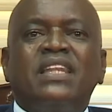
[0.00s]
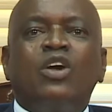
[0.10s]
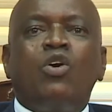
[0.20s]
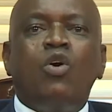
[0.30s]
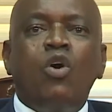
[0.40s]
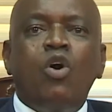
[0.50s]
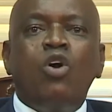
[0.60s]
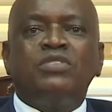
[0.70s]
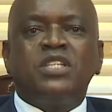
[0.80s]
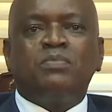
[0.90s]
at the core
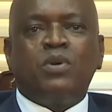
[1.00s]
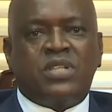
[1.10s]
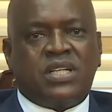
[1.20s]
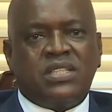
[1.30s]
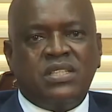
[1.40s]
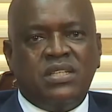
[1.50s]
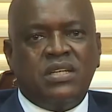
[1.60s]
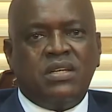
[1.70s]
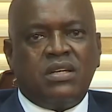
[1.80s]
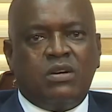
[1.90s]
of this project,
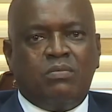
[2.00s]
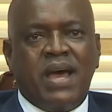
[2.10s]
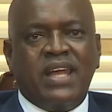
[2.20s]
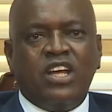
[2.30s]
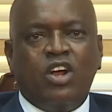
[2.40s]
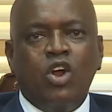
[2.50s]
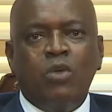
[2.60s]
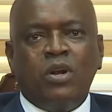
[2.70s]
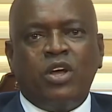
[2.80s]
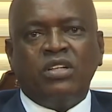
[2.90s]
combining
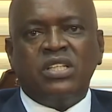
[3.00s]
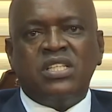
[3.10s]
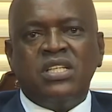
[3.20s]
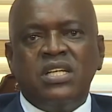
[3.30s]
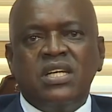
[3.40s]
global knowledge